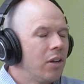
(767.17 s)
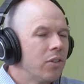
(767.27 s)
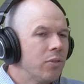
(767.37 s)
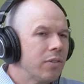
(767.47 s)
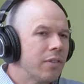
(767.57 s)

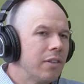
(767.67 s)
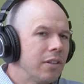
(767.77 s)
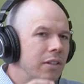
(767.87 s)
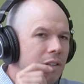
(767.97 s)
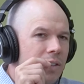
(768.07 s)
So
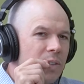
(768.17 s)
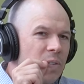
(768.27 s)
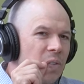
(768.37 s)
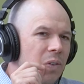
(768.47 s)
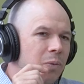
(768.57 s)

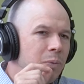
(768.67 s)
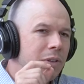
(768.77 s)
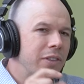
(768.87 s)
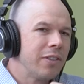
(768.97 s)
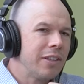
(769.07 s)

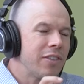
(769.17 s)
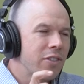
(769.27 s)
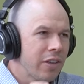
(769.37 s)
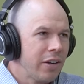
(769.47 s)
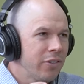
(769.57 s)
with these
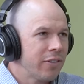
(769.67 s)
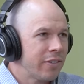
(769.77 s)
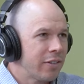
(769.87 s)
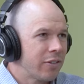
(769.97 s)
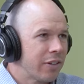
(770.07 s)
challenges
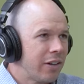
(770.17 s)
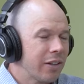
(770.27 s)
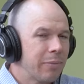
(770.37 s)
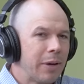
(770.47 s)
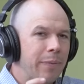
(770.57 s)
that you're
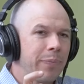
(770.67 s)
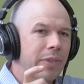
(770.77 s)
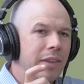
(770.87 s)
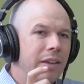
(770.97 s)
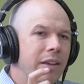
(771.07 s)
talking about,
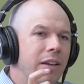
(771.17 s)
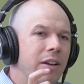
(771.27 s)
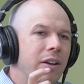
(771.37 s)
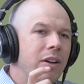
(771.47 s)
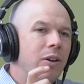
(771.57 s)

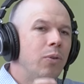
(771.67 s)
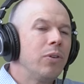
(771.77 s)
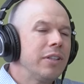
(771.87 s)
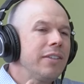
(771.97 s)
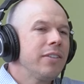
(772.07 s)

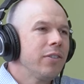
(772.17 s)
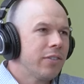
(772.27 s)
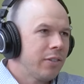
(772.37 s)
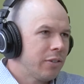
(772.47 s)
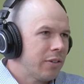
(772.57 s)
well, at least here in
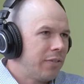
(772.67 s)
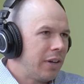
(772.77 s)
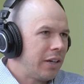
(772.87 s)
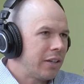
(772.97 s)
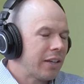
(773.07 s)
Silicon
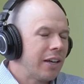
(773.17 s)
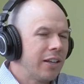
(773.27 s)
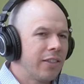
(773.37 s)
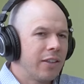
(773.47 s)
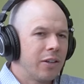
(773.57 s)
Valley, kind
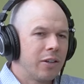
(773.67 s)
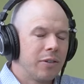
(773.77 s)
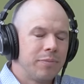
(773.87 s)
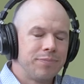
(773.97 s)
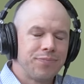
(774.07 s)
of the
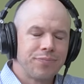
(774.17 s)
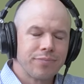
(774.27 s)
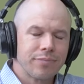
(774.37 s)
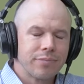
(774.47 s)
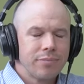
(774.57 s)

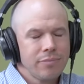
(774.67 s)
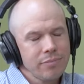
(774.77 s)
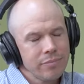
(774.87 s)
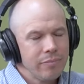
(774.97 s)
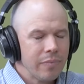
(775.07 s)

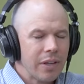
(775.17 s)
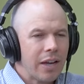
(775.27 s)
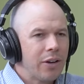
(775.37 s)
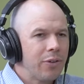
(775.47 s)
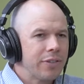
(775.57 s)

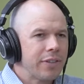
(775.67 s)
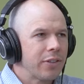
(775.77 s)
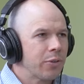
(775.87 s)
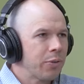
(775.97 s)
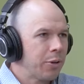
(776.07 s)
I don't want to say the
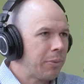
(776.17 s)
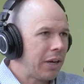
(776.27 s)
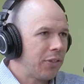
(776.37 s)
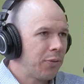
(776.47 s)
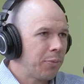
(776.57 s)
career
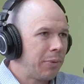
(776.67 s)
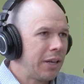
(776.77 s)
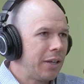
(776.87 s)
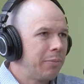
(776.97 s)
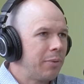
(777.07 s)
path for
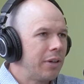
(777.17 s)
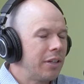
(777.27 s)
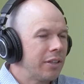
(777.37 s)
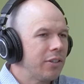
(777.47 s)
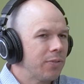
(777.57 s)
many, but
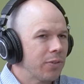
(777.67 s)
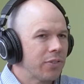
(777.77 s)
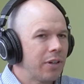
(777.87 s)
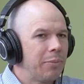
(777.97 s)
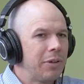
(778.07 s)
at least for
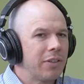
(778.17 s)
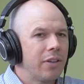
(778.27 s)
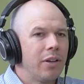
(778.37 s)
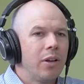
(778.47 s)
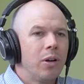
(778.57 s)
some, it's
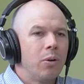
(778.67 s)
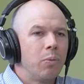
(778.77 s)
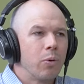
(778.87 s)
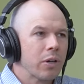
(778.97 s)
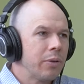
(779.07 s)

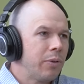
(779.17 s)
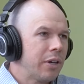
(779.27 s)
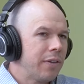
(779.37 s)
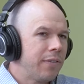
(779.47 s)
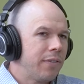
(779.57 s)
work at one
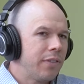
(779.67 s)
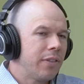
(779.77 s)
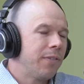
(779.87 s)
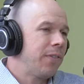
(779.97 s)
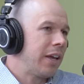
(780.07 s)
of
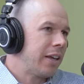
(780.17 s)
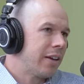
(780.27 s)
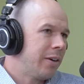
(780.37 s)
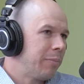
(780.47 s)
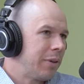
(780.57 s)
the FANG
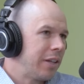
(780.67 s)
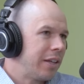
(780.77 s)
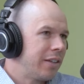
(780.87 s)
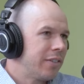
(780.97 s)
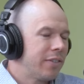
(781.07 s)

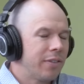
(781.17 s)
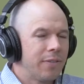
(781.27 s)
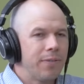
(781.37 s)
companies, you know,